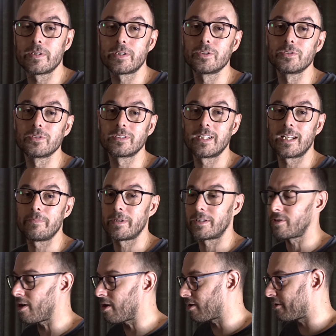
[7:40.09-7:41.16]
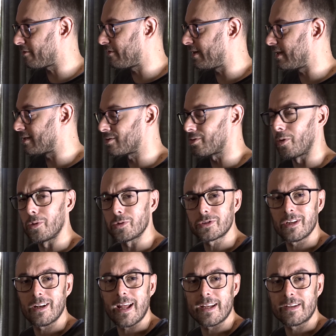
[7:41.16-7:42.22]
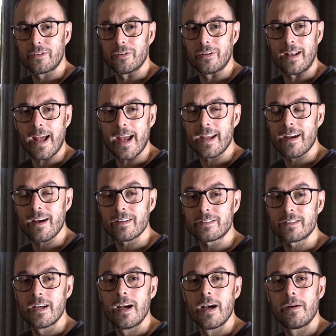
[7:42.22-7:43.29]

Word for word: because cinematography is also like your layout,